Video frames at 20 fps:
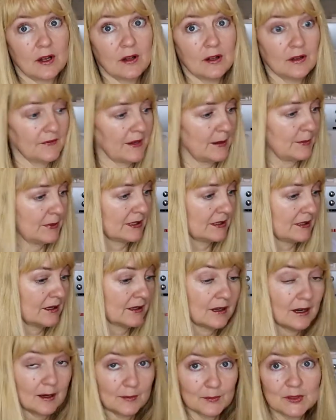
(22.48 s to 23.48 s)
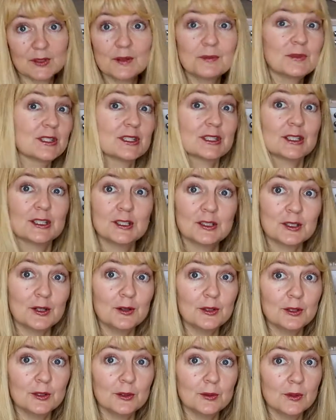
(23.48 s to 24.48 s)
all fabric dot com. So I'm just going to
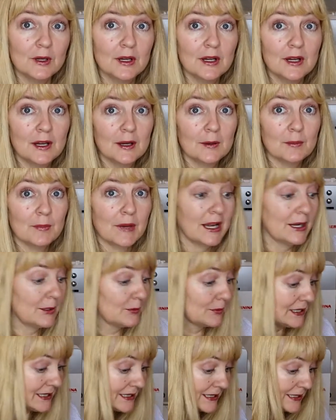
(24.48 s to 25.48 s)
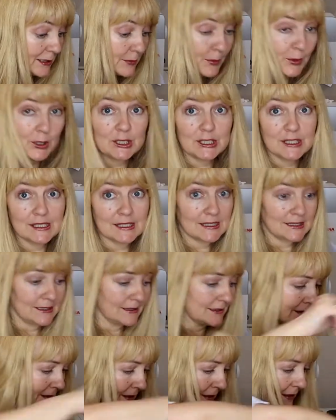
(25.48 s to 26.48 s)
show you my recent
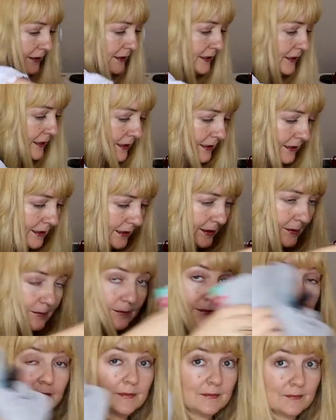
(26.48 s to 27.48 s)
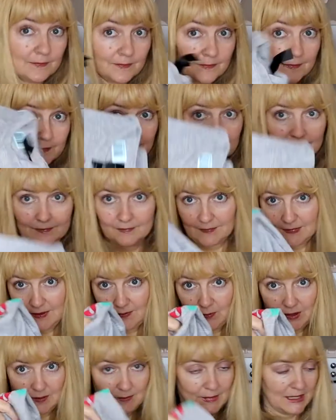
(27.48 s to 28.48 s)
purchases. Um,
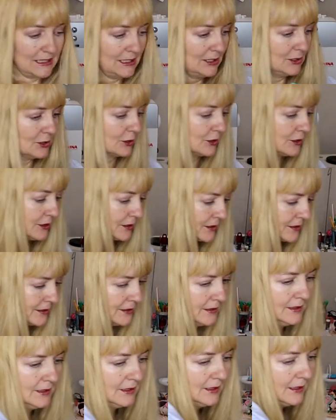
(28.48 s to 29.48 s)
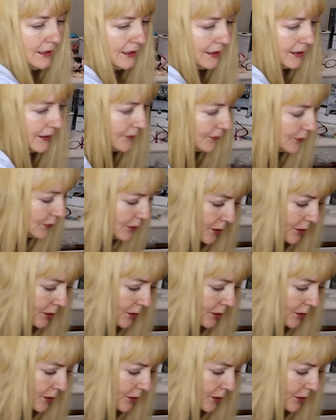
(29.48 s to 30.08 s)
one of my t-shirts. If you